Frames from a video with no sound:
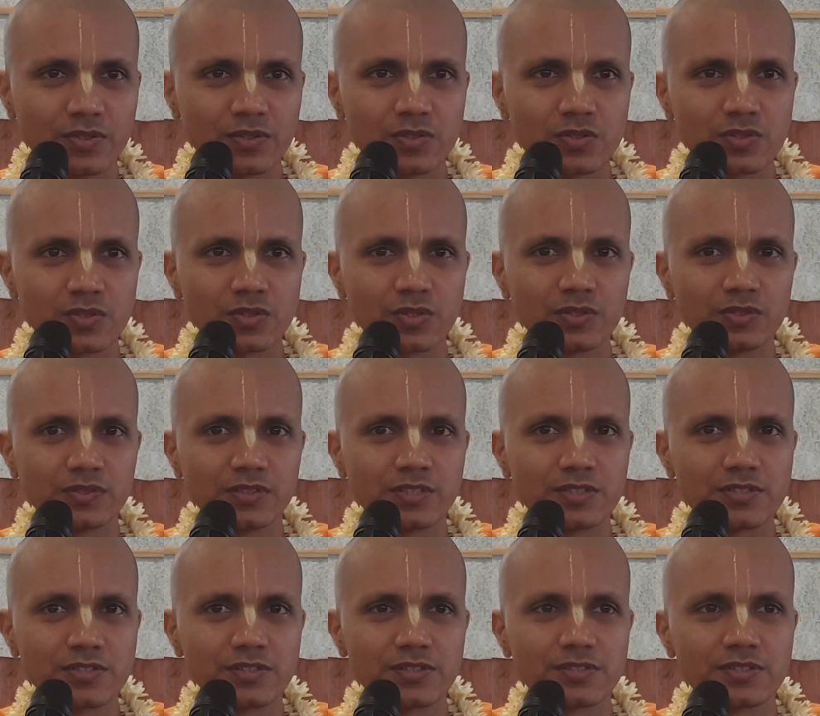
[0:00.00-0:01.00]
So
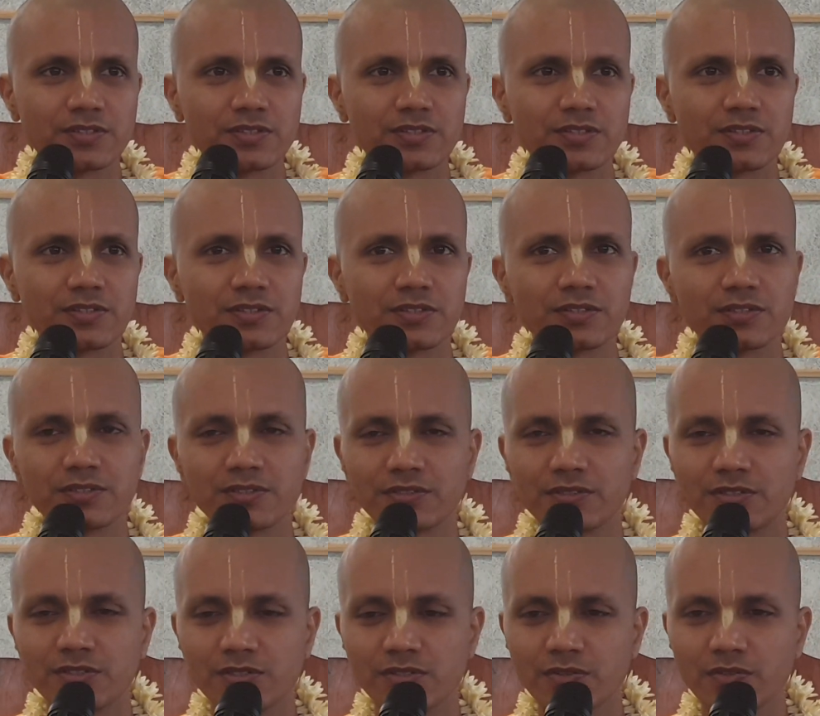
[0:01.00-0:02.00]
this
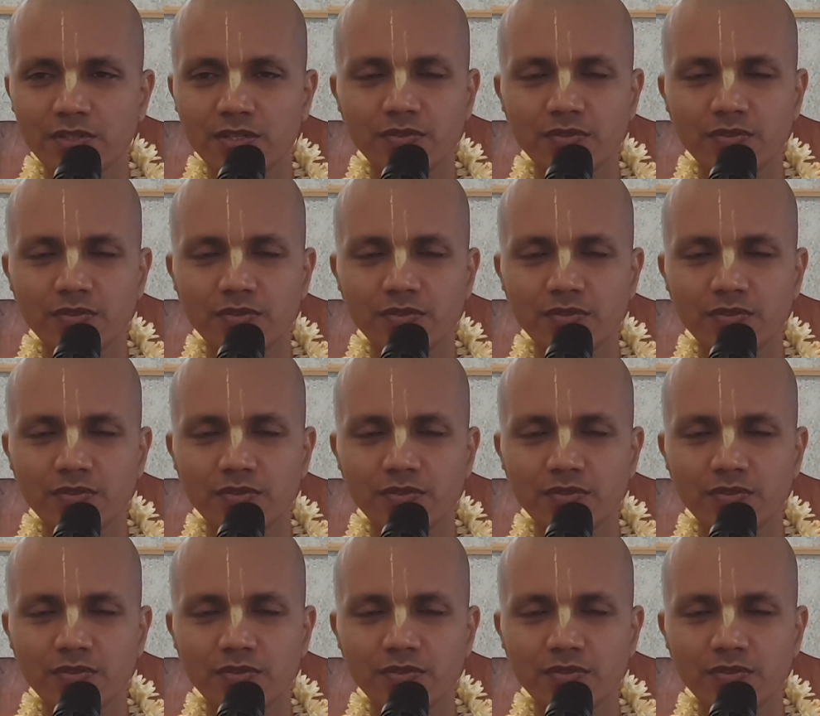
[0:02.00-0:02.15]
is how the